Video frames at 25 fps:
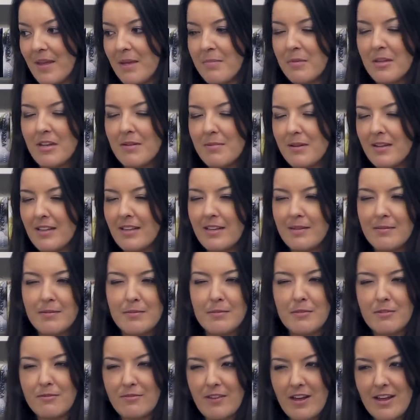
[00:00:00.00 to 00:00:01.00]
going to be a little
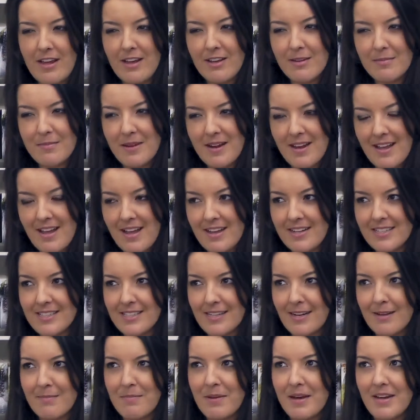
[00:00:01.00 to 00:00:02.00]
bit more vague on my answer,